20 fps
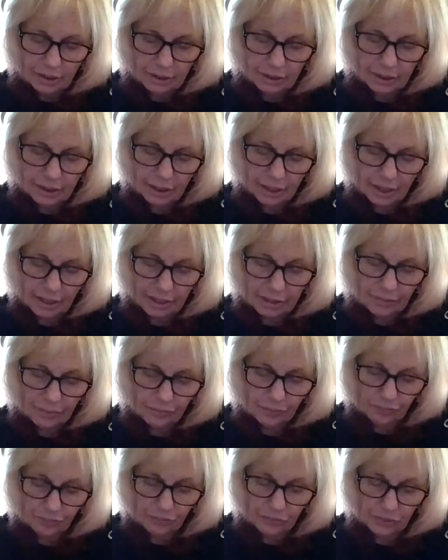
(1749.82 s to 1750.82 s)
Okay,
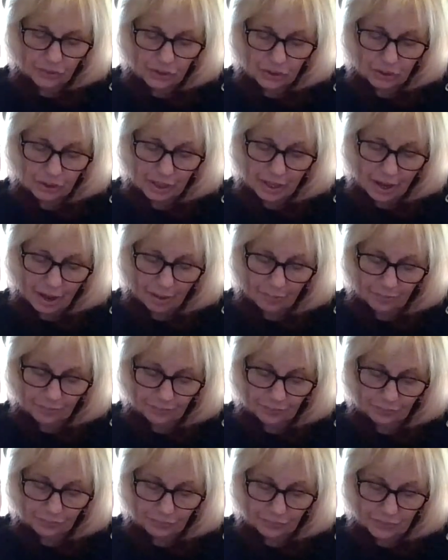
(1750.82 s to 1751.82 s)
so yeah,
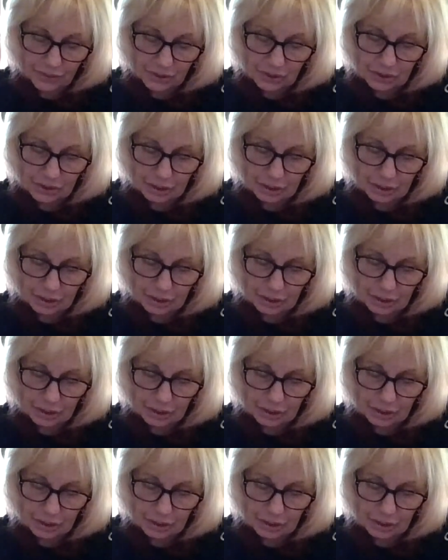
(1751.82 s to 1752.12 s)
there's